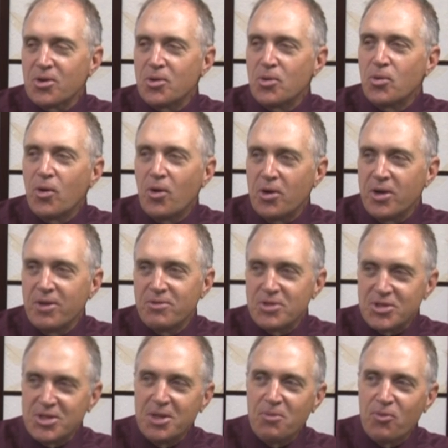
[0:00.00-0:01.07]
who all have the
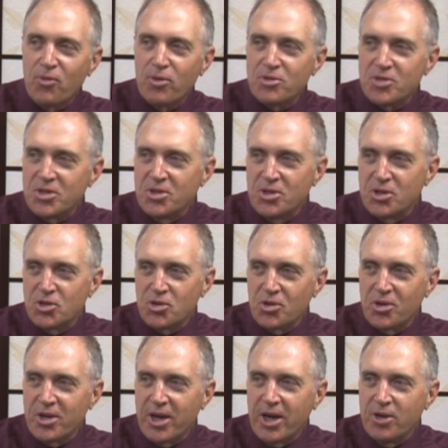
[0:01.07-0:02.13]
same first initial
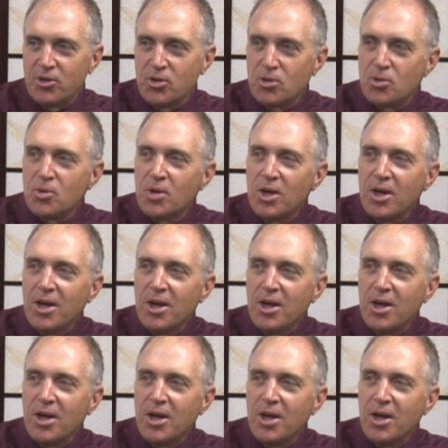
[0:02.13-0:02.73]
that I do,